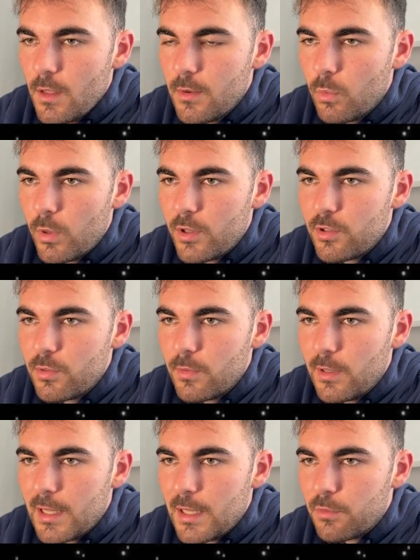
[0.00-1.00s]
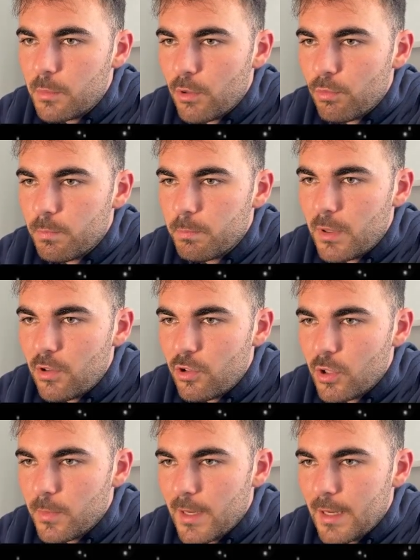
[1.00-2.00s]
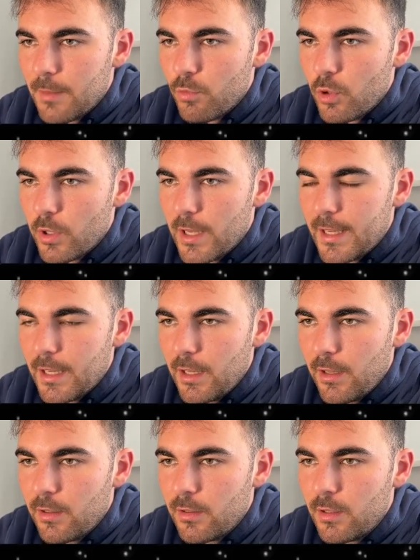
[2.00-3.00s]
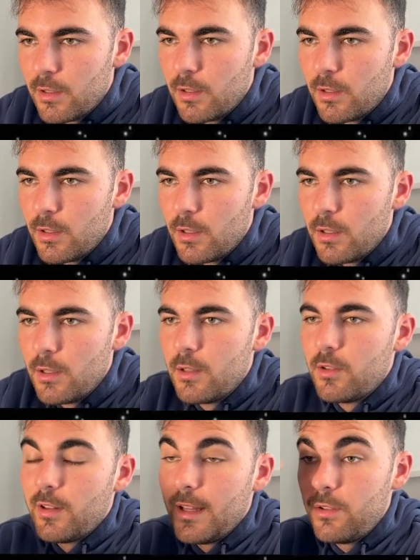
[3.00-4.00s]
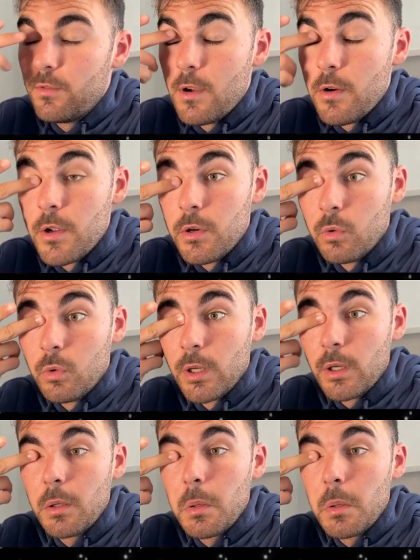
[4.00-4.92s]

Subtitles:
which leaves my bishop and rook hanging. So that's very annoying.